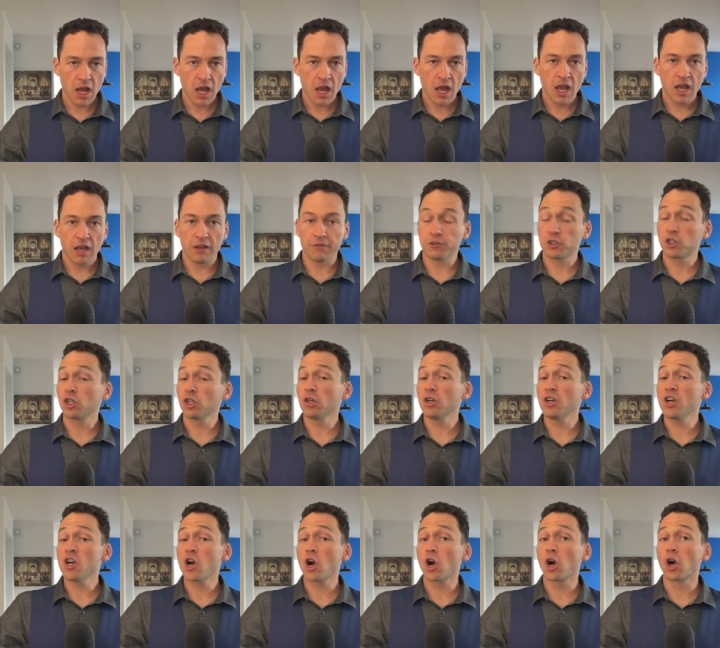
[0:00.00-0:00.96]
If
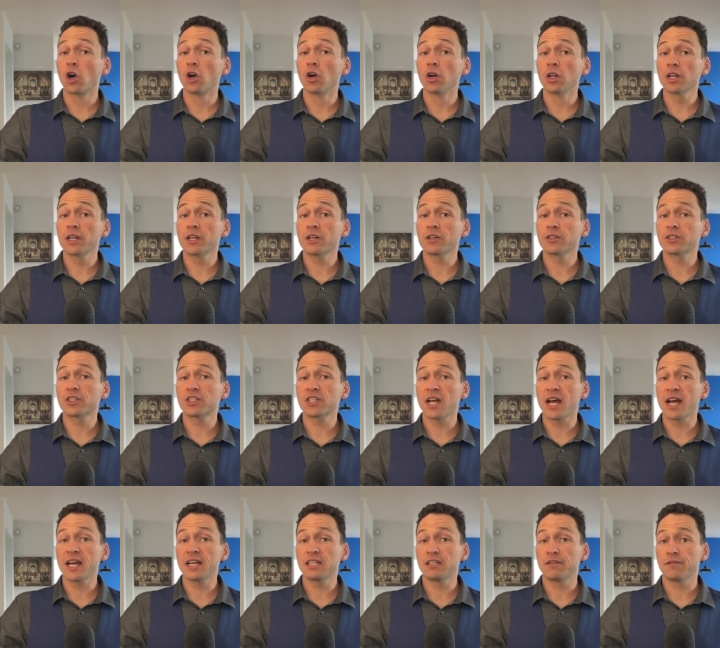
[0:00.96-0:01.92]
certain earlier
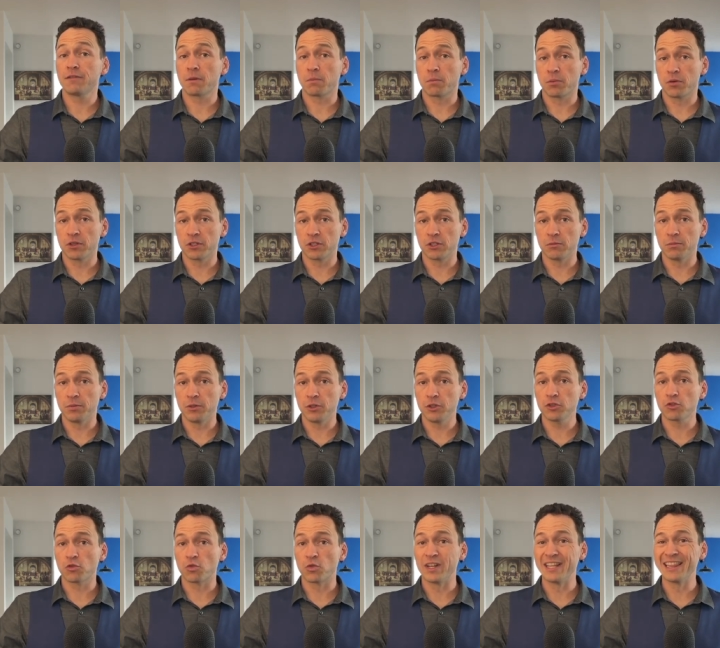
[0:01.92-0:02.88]
scientific
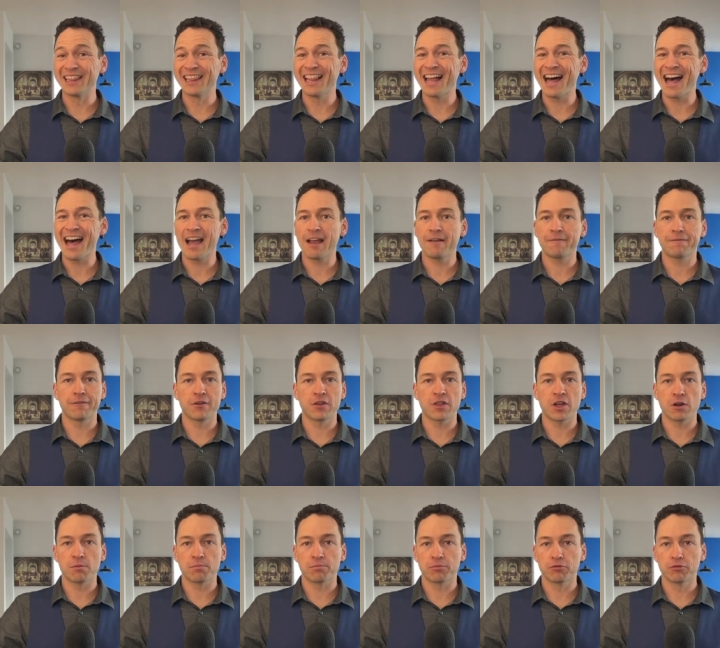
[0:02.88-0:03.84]
principles rely for
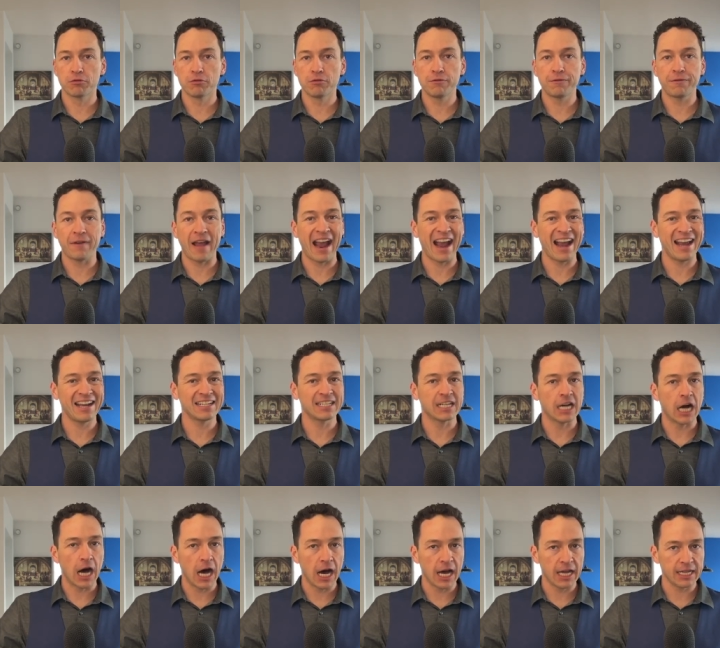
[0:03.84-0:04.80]
their proof and
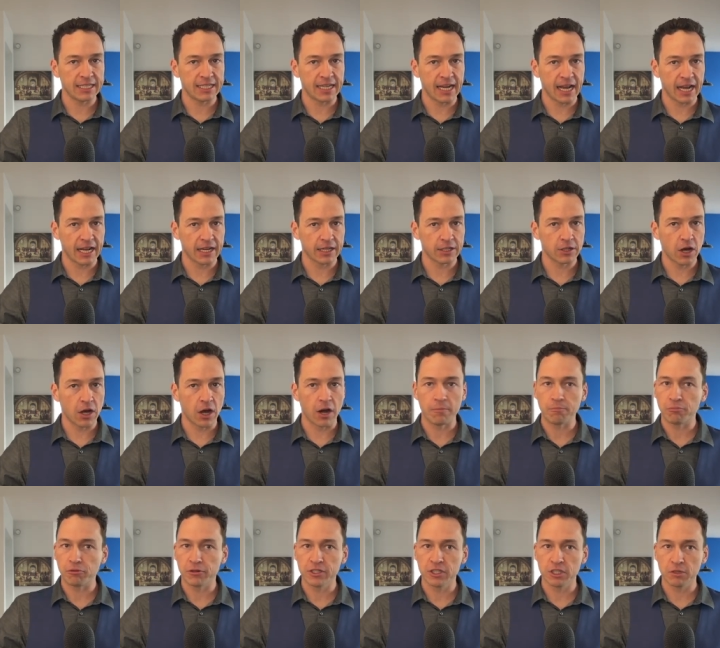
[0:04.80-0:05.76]
content on
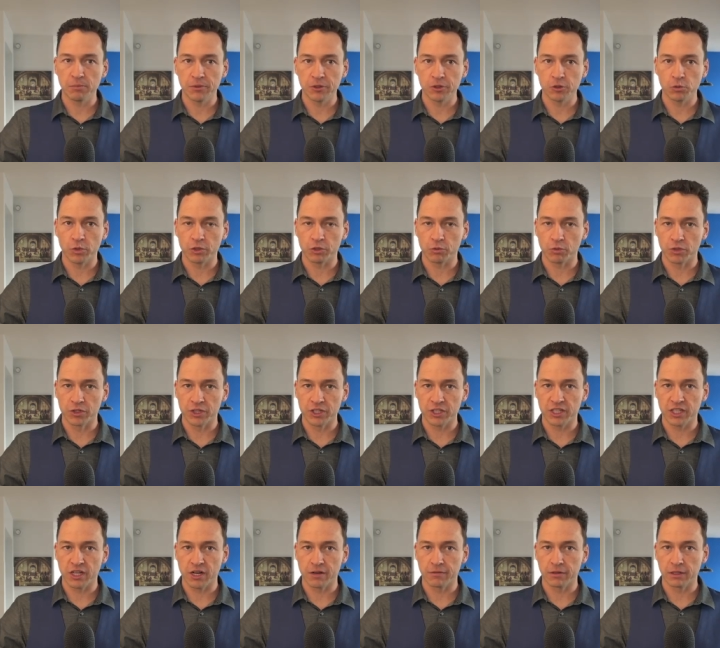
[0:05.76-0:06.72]
principles which were
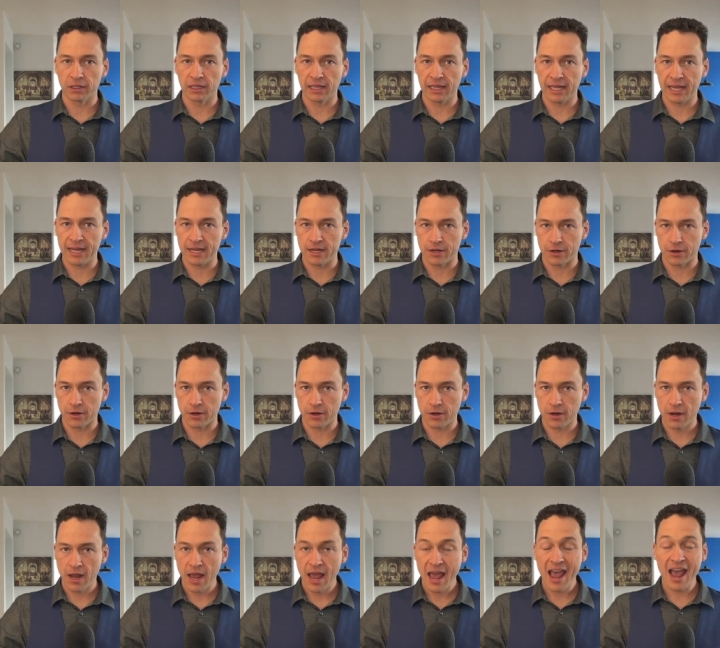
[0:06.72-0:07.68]
discovered later,
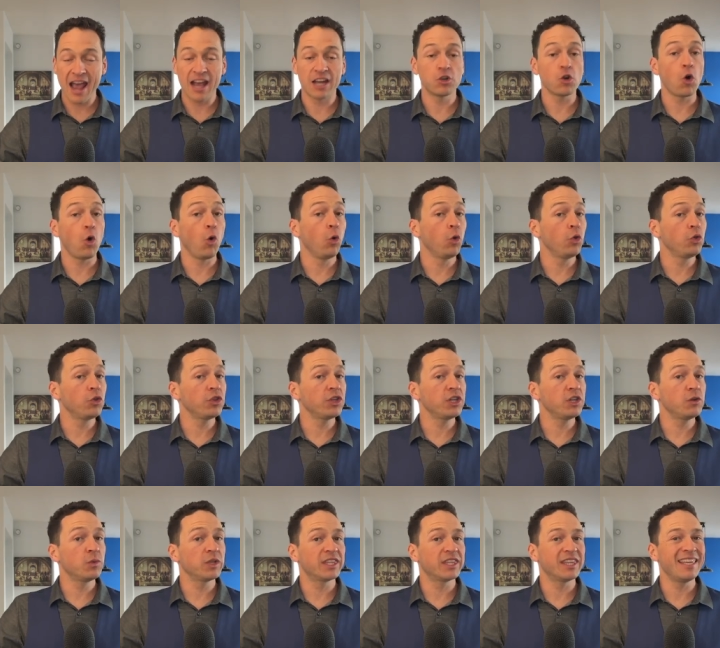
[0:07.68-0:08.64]
and
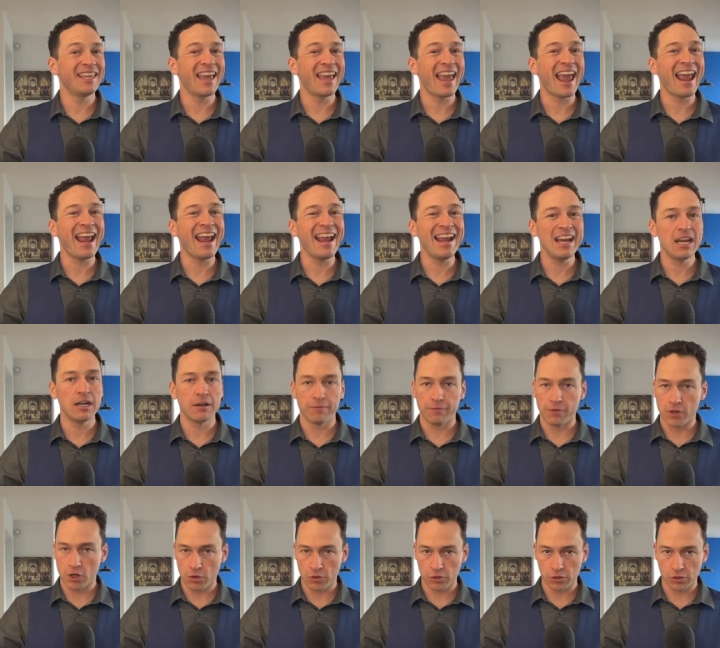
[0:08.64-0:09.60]
only with the aid of
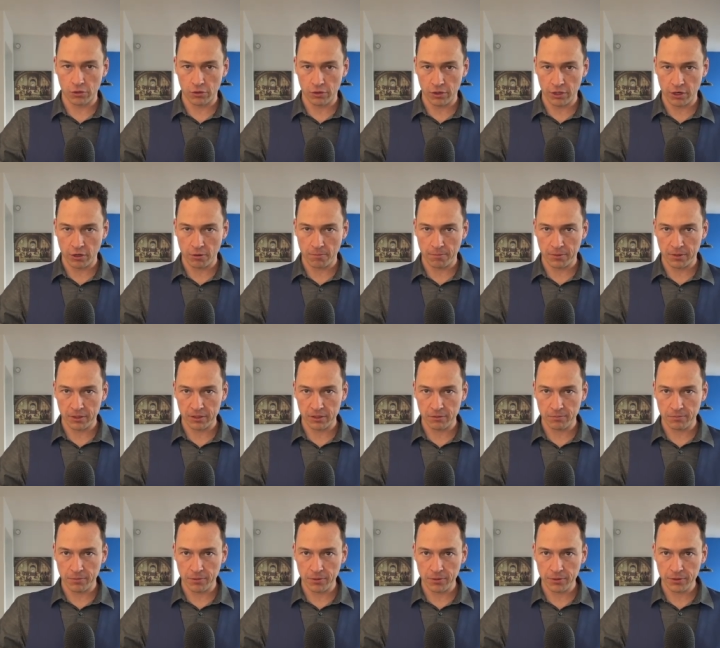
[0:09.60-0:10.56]
those earlier
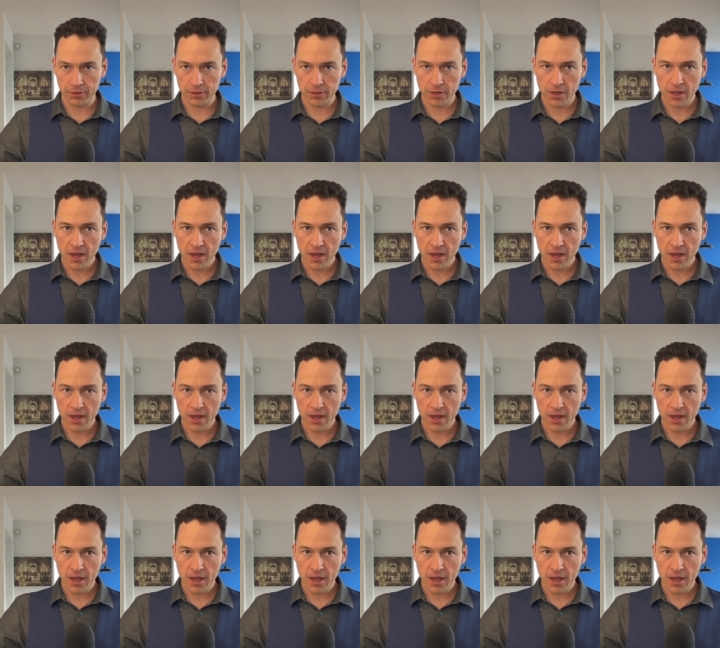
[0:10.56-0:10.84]
principles,